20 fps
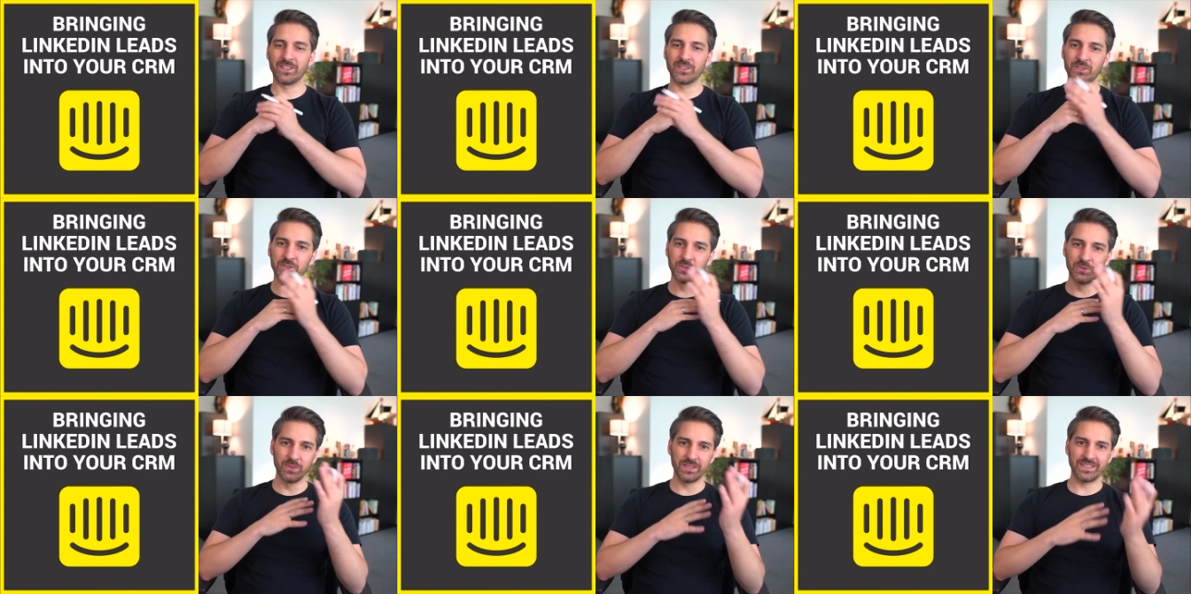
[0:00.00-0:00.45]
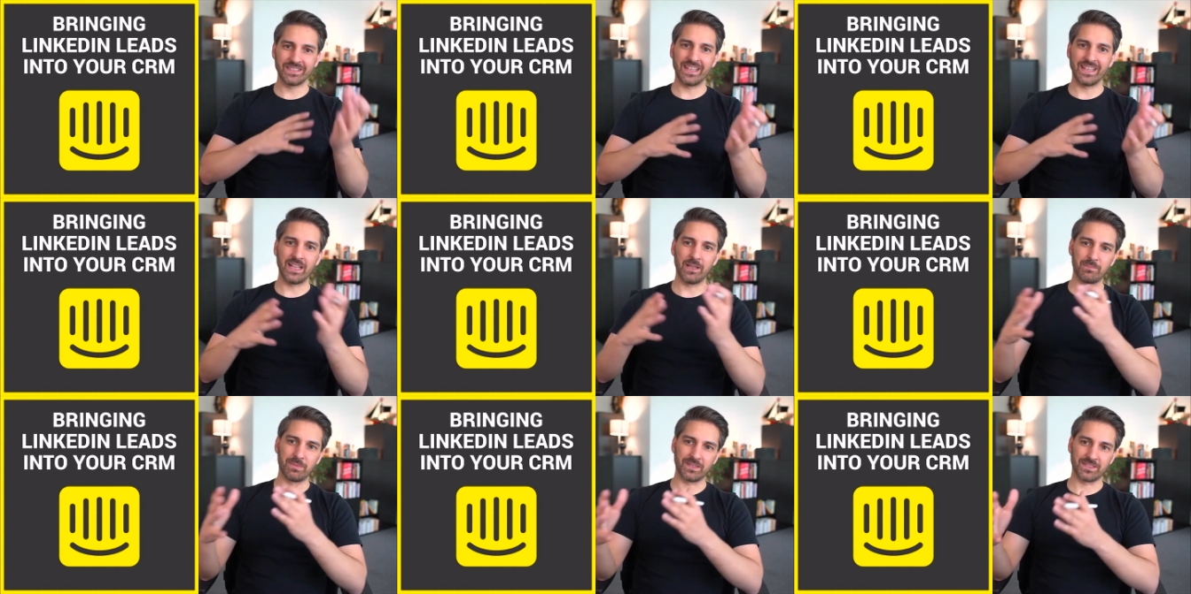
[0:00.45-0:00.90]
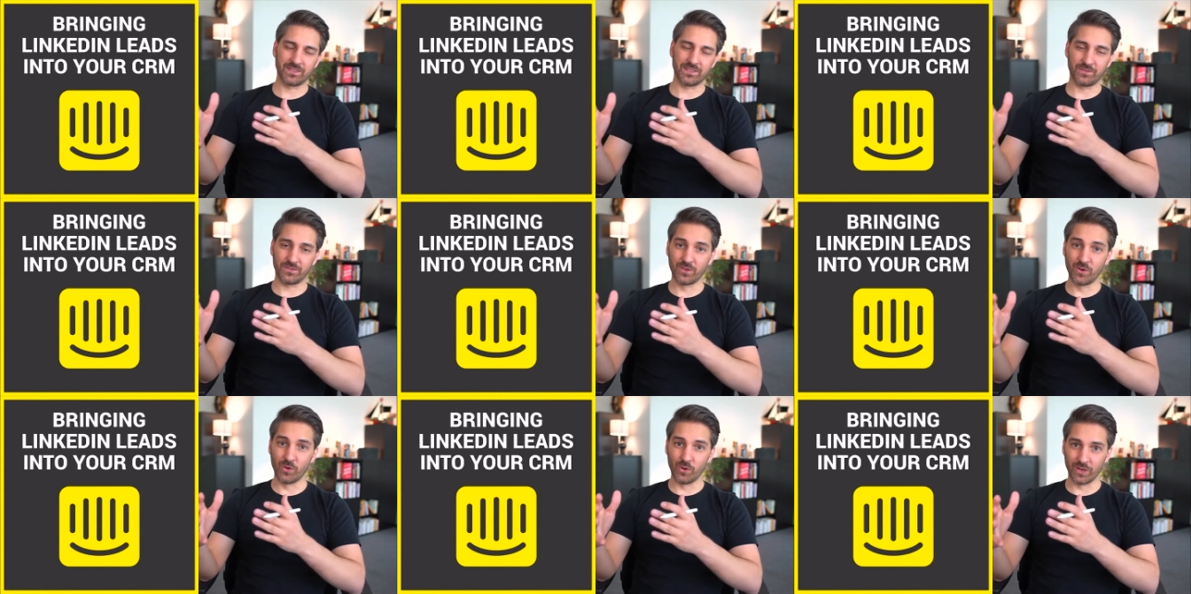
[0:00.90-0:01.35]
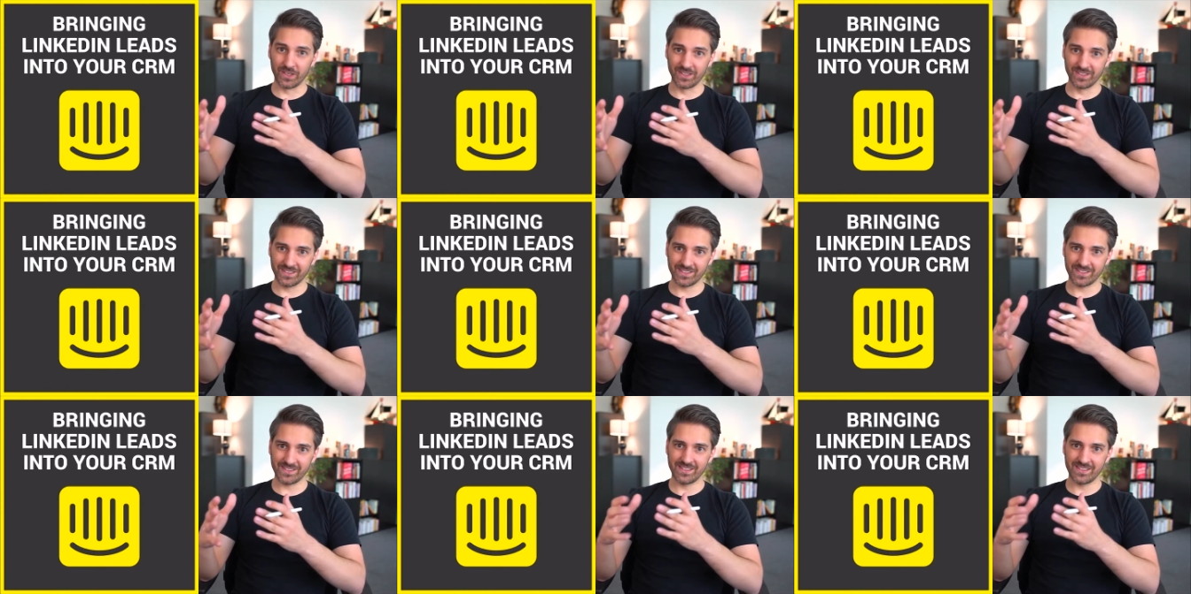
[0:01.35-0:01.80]
Tools help us, of
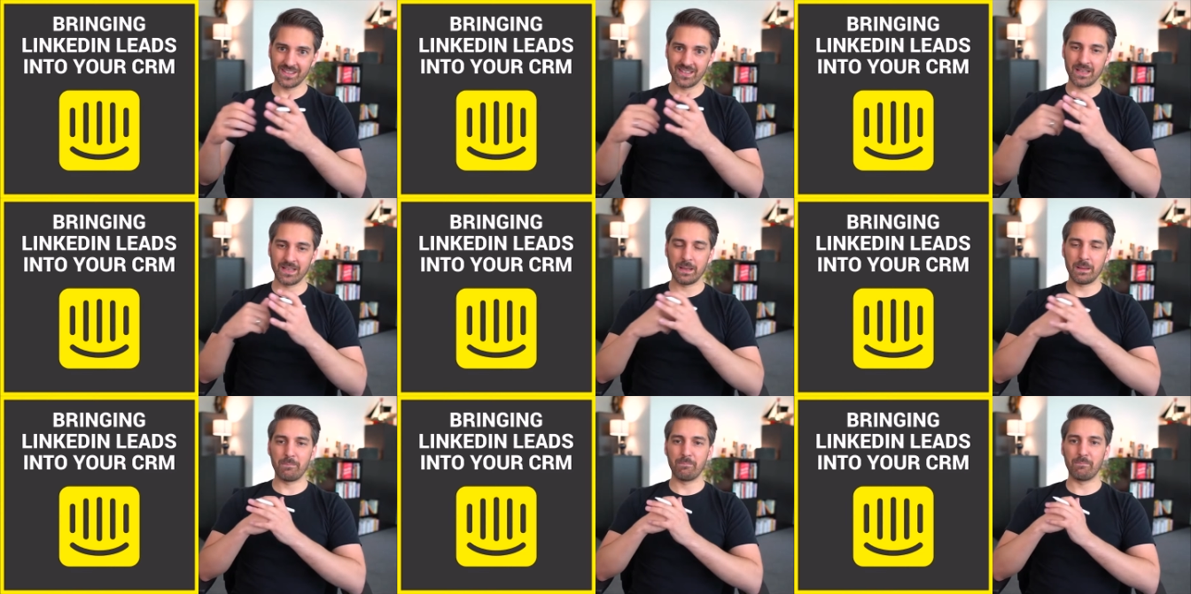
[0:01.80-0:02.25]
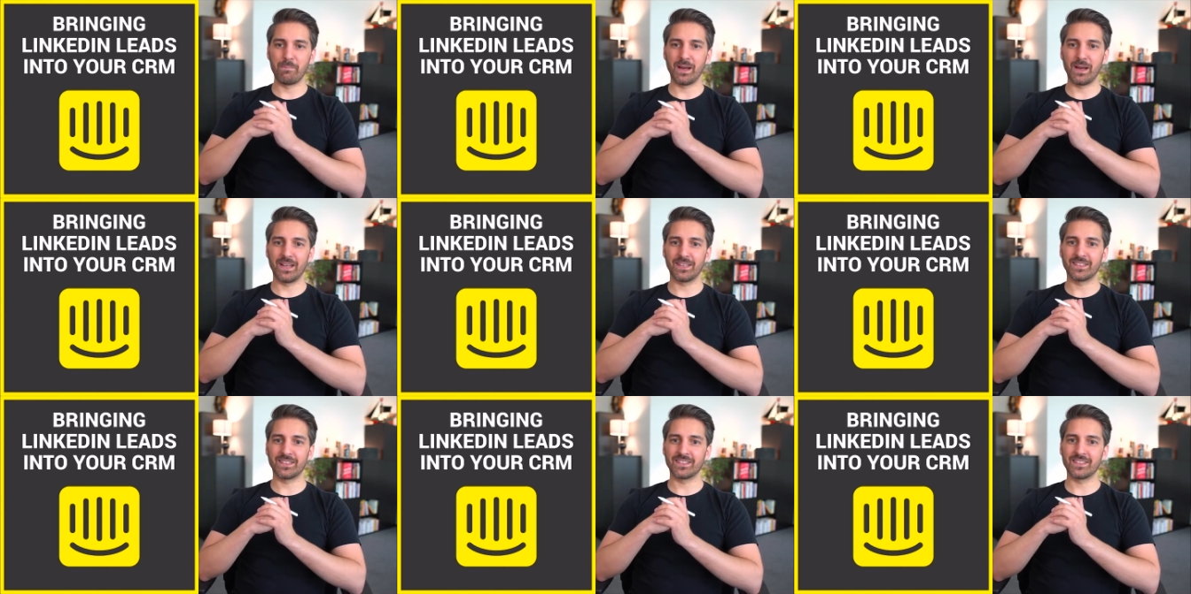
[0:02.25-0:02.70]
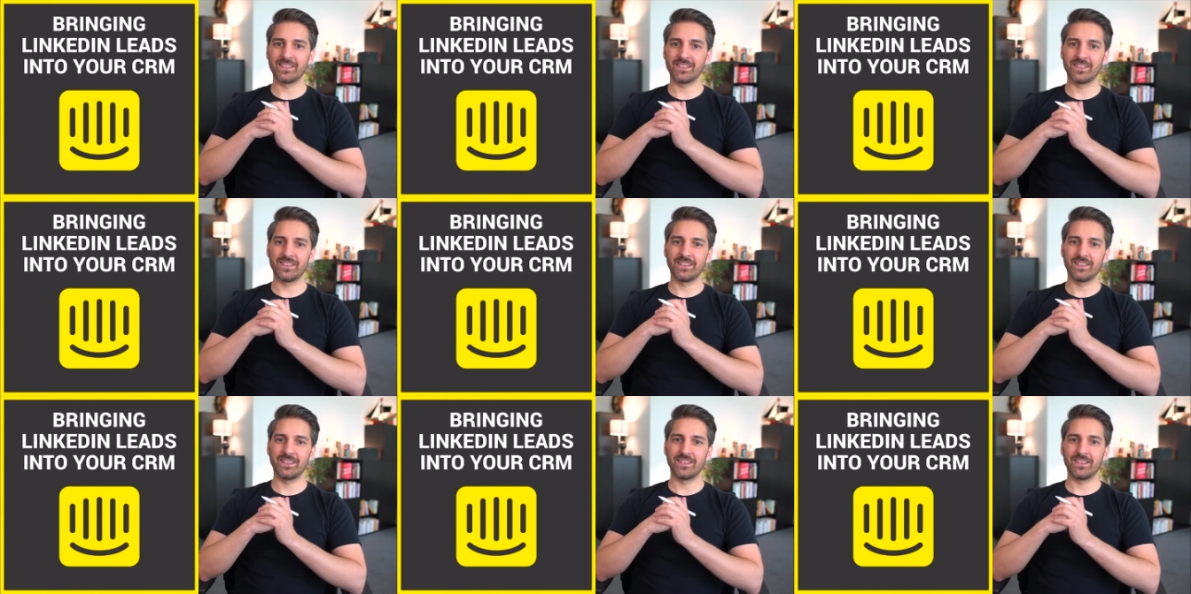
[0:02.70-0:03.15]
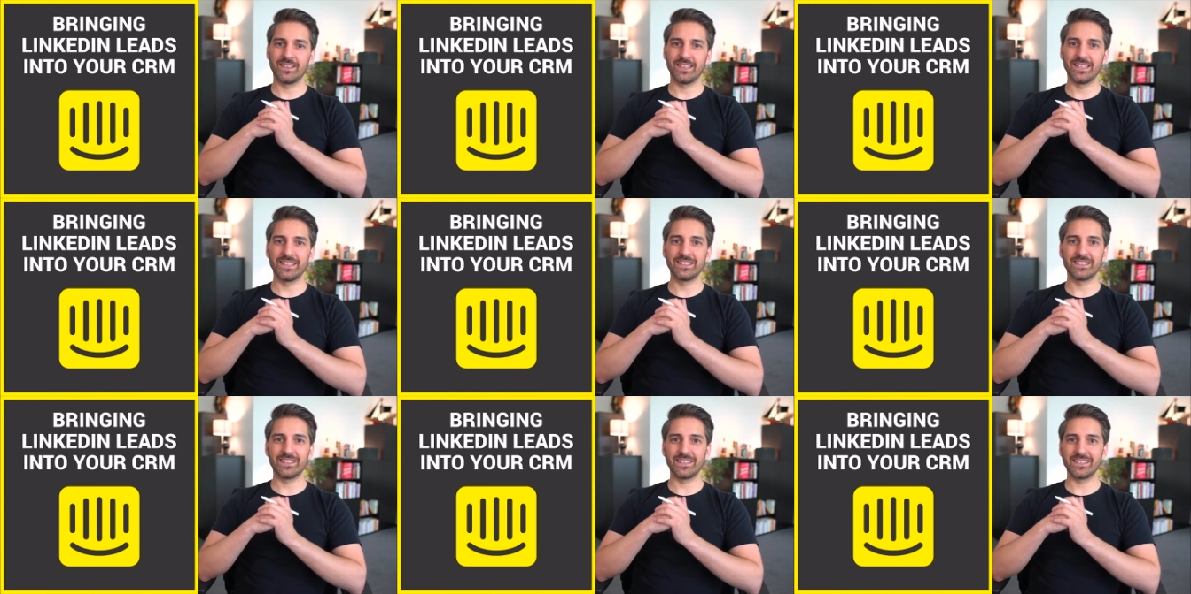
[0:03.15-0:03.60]
course, but
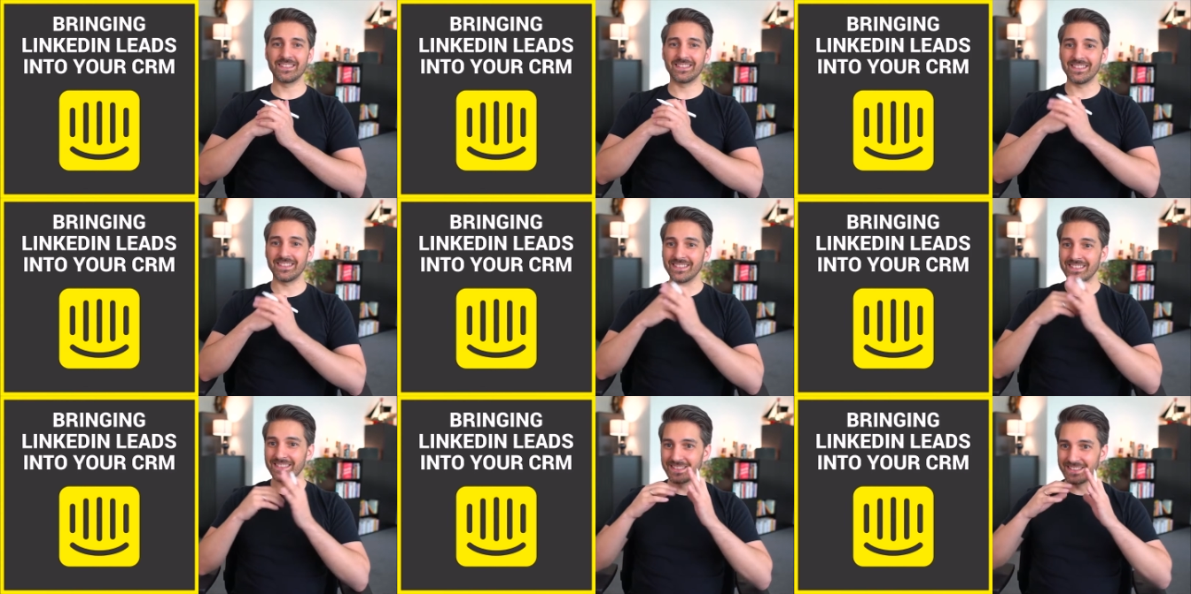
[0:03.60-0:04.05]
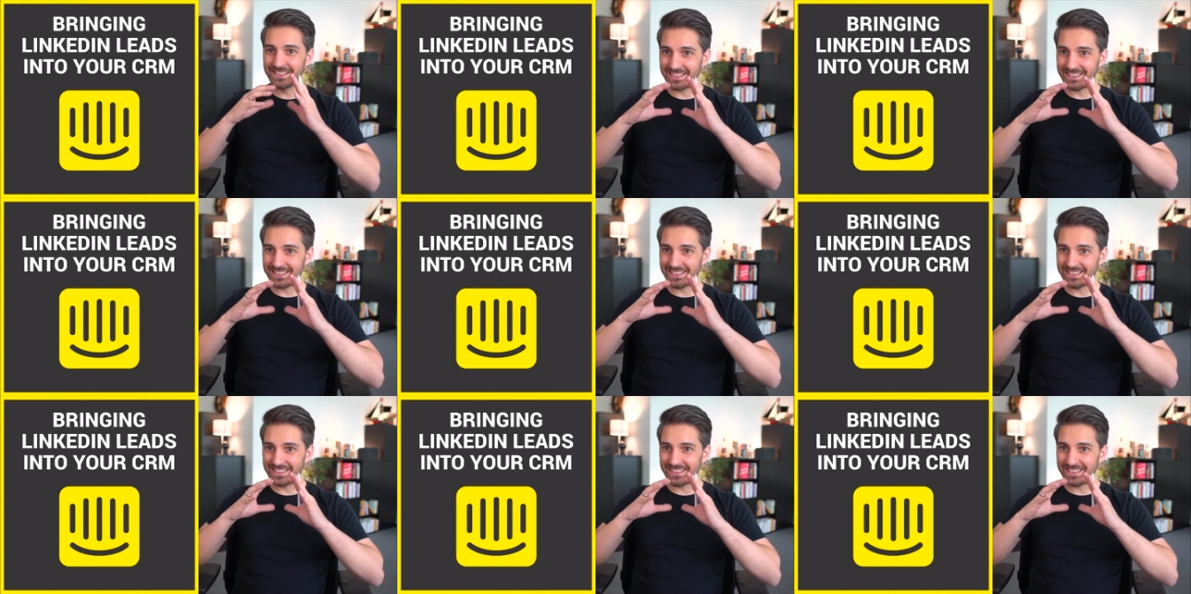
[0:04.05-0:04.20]
it's, it, it's,